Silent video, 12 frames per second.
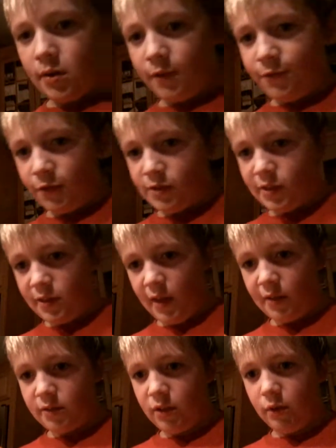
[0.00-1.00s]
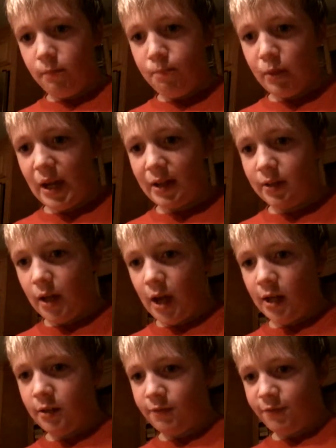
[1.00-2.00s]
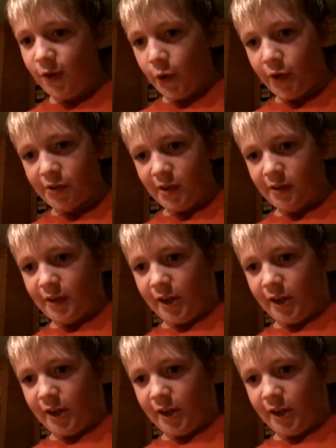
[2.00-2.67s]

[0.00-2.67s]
If you see that little black line, focus on